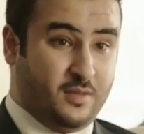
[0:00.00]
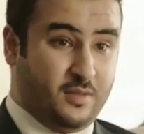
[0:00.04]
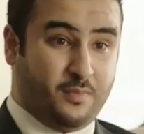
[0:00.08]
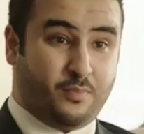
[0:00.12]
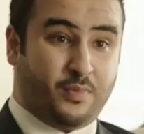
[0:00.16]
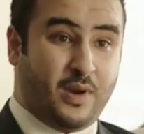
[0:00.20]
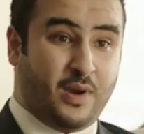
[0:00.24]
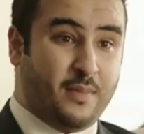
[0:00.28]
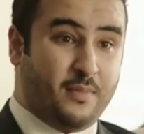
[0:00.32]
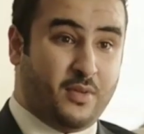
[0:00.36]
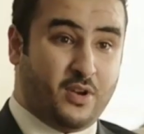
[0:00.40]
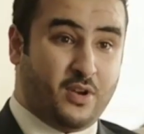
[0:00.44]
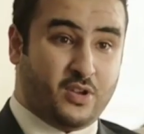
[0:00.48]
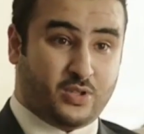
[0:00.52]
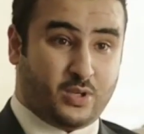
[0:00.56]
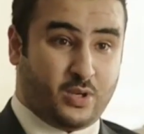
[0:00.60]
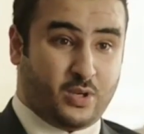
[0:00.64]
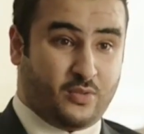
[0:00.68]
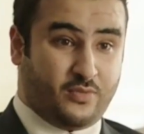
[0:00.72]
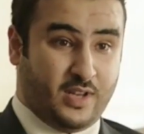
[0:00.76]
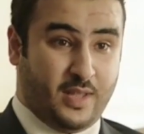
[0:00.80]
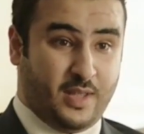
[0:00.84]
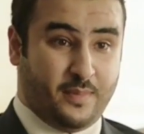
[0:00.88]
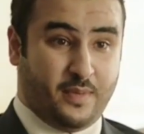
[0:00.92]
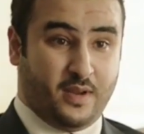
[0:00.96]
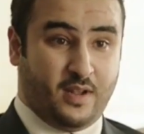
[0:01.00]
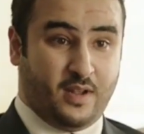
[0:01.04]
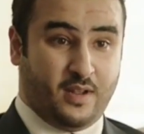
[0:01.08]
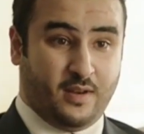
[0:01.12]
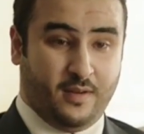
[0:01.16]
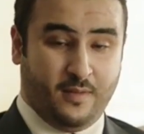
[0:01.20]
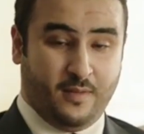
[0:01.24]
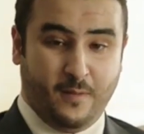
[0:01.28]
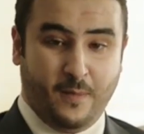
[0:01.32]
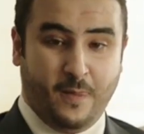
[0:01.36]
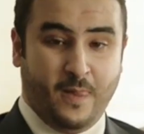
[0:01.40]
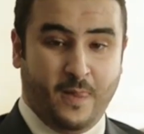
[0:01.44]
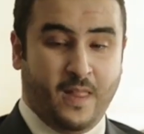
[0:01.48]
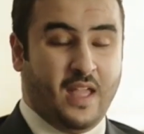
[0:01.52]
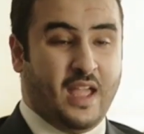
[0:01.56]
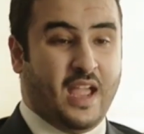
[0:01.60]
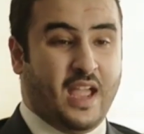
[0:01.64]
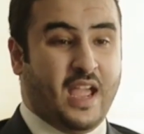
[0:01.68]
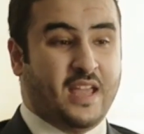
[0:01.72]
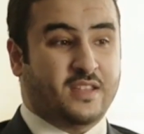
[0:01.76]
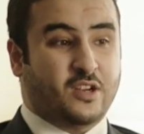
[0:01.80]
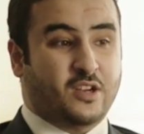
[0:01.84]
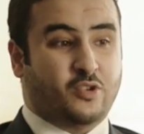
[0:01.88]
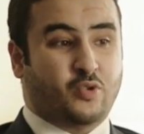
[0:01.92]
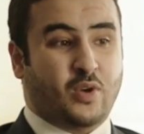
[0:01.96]
the Prime Minister of Lebanon,
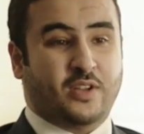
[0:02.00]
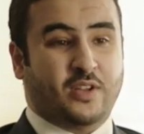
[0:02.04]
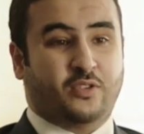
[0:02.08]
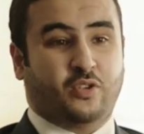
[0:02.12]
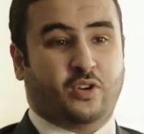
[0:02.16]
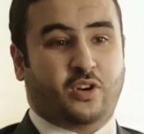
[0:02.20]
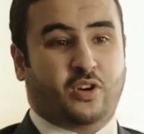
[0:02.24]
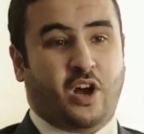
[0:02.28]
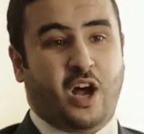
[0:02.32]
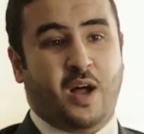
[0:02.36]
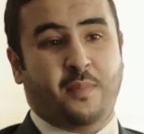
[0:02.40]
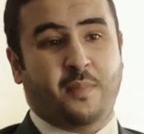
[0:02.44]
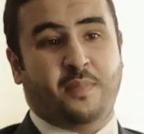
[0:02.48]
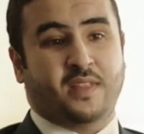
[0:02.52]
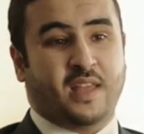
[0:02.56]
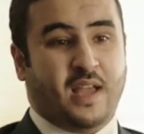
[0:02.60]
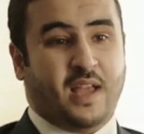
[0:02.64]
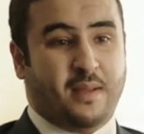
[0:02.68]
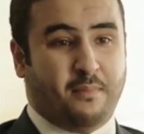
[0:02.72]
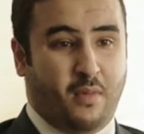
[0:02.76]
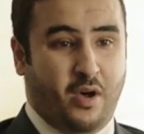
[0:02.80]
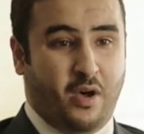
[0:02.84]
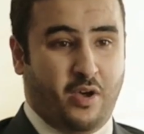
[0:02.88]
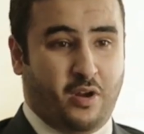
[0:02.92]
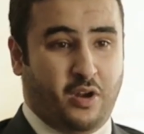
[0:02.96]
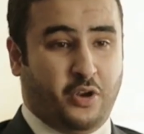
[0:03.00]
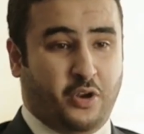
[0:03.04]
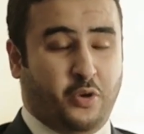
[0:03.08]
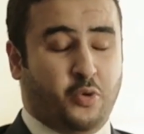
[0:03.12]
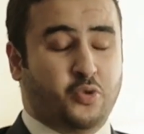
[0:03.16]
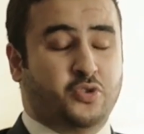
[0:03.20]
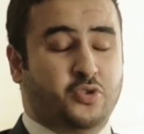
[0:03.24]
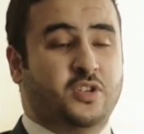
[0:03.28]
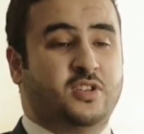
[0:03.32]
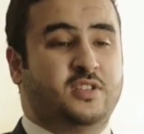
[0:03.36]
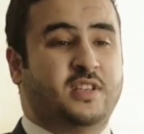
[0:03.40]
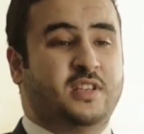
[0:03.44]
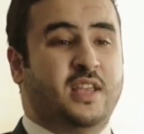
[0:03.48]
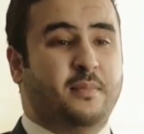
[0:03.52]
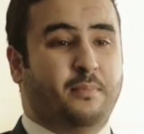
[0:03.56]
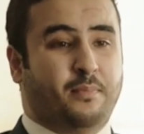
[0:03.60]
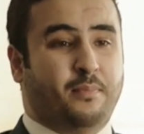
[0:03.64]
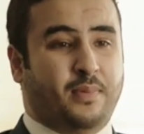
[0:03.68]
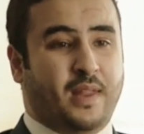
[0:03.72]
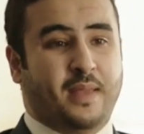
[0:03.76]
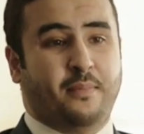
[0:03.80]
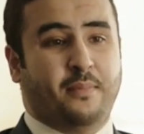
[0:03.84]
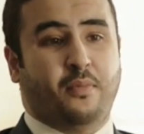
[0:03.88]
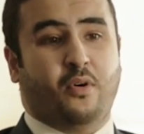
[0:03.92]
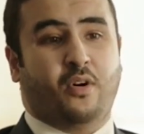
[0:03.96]
and they're trying to copy that model and use the same
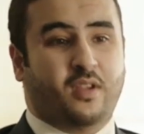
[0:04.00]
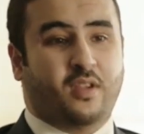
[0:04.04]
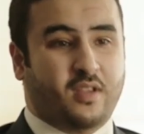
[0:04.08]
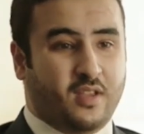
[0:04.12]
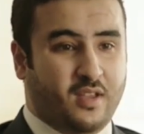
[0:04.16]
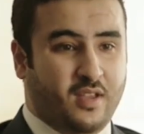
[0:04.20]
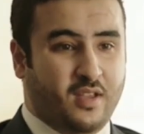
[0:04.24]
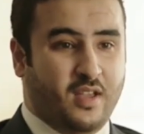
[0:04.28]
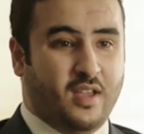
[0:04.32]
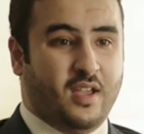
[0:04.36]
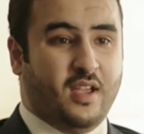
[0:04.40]
playbook